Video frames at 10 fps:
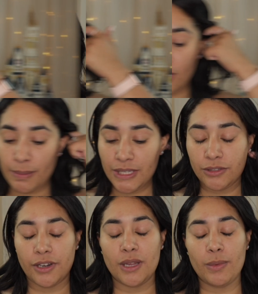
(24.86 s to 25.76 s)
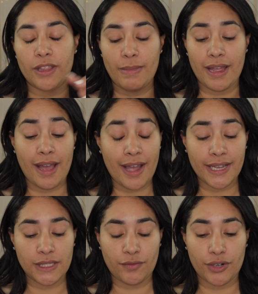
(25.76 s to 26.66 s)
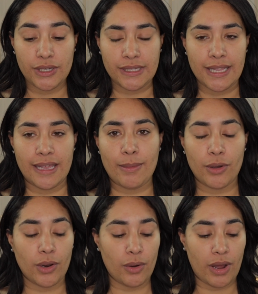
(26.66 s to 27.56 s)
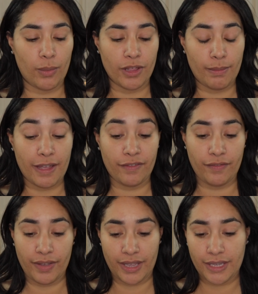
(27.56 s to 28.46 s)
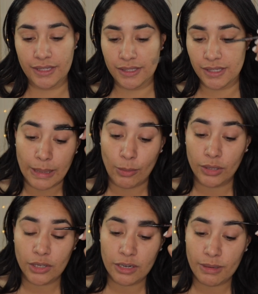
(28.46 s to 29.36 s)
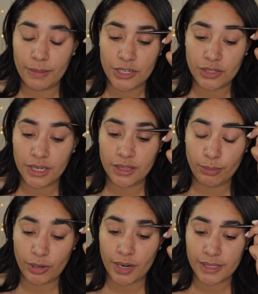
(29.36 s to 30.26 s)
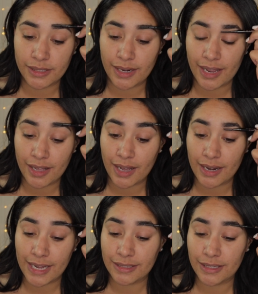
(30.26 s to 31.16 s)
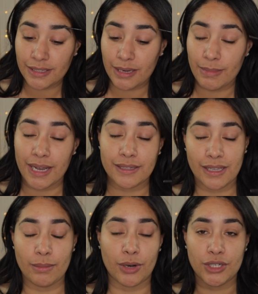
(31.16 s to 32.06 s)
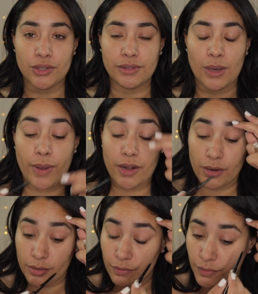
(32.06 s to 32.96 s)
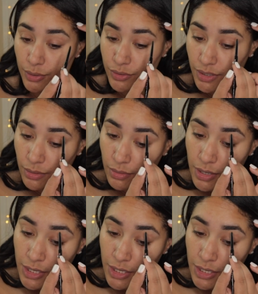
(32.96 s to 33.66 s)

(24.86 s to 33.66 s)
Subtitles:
Now I'm going to be starting with my eyes first, and then I'm going to go on with my face. Now I'm only going to be mentioning the products that I got at TJ Maxx and Marshalls, that way I don't confuse you.